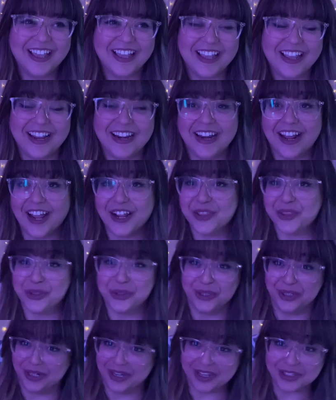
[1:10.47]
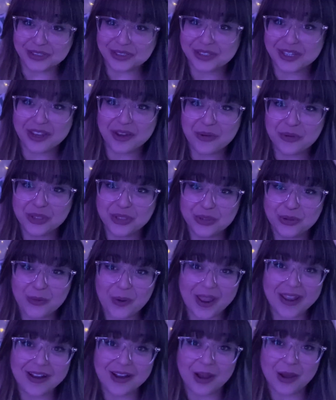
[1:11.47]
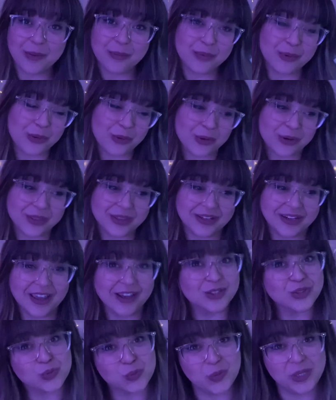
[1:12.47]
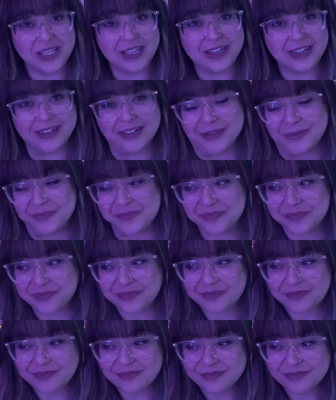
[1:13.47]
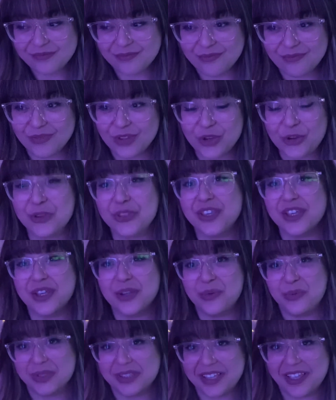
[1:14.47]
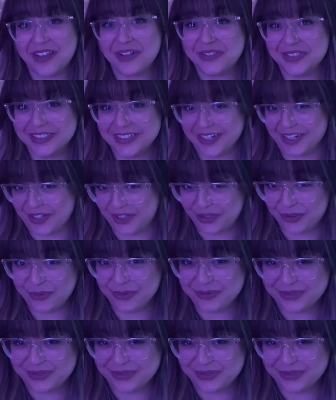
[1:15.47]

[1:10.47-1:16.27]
And either the next day when you wake up or the next week, you're thinking, what the hell did I do?